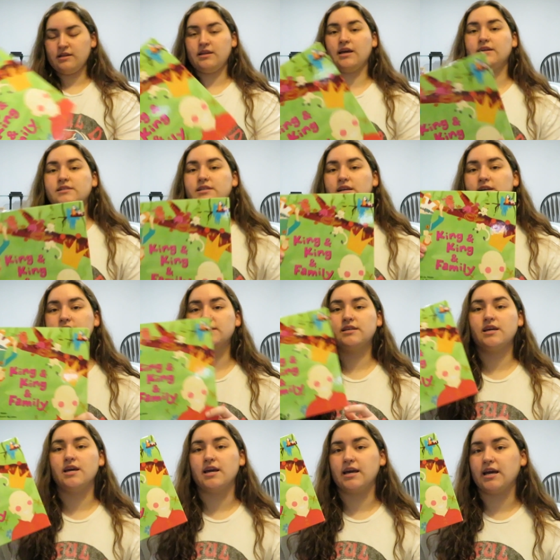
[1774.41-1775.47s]
Next is
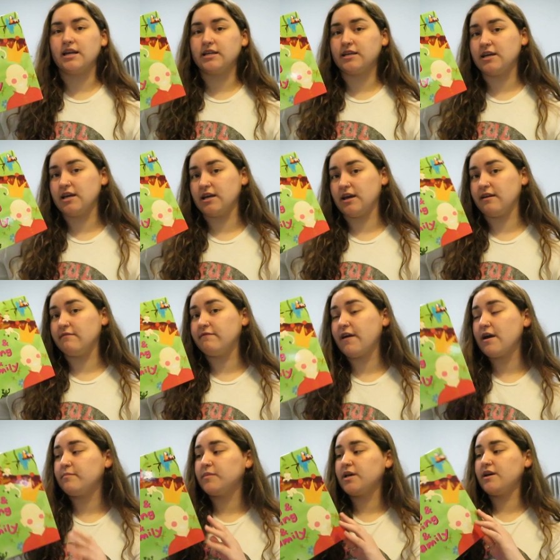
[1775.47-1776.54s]
King and
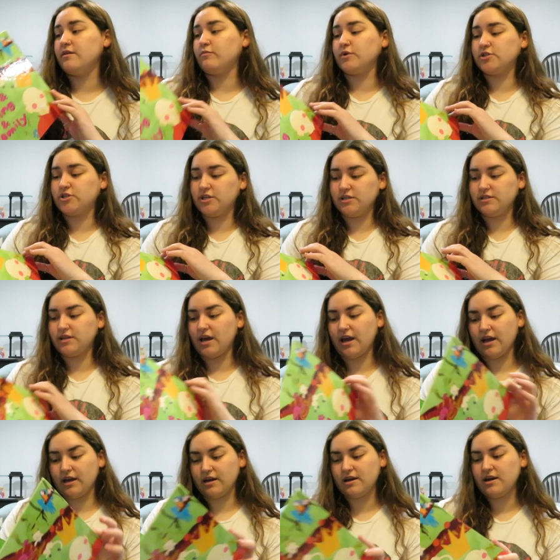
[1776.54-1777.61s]
Family, which is
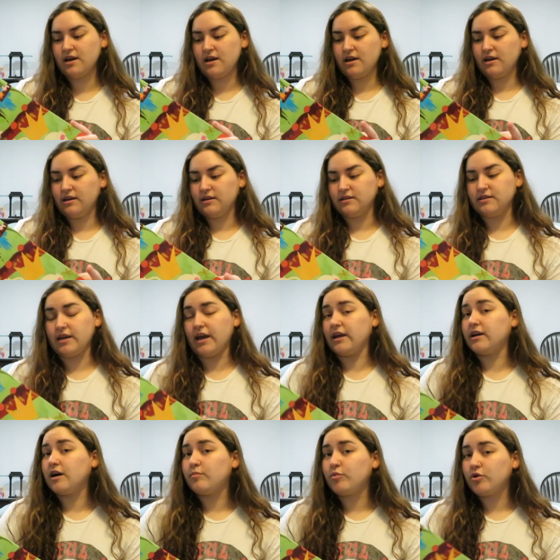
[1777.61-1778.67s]
a gay
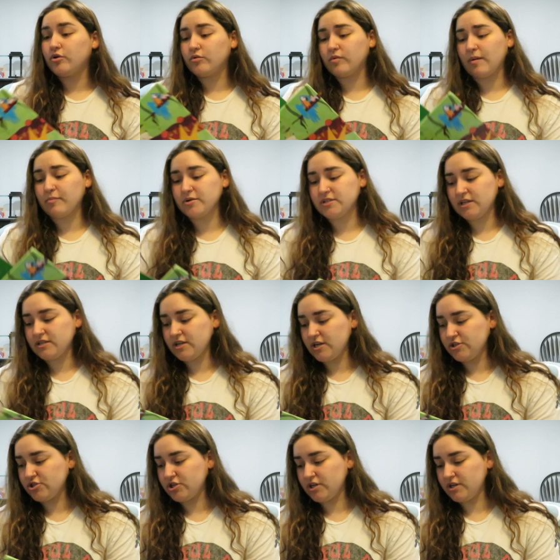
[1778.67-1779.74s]
couple
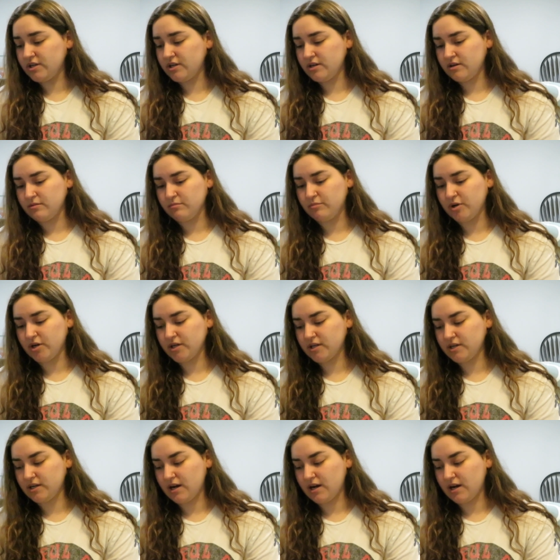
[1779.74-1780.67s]
representation book,